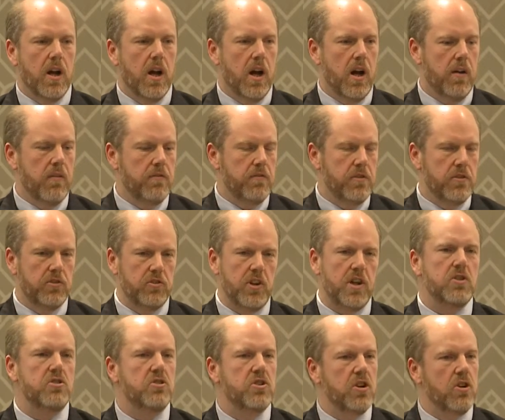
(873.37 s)
a
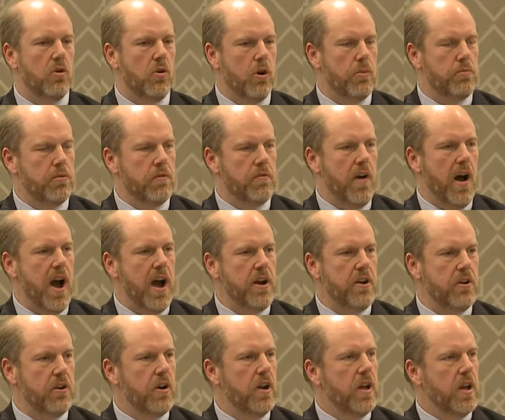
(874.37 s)
physician or a
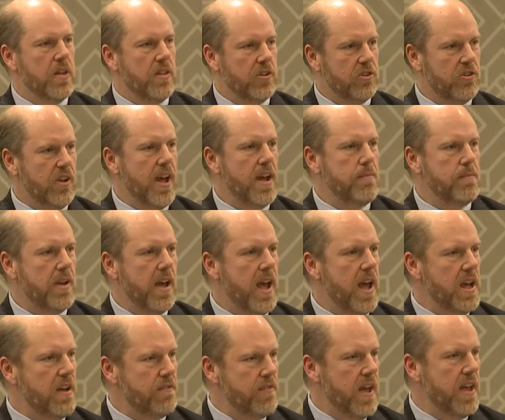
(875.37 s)
provider the same
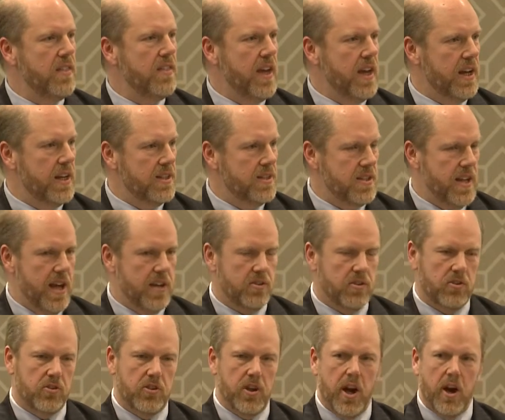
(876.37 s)
day if they think it's
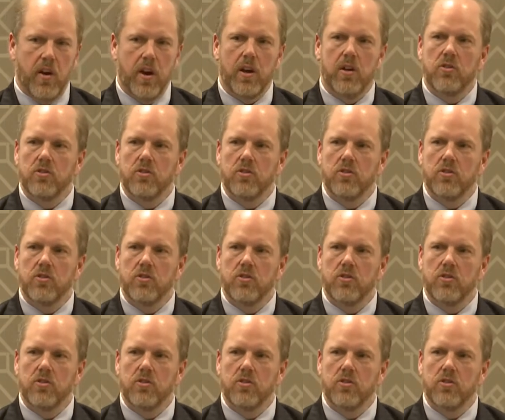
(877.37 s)
necessary.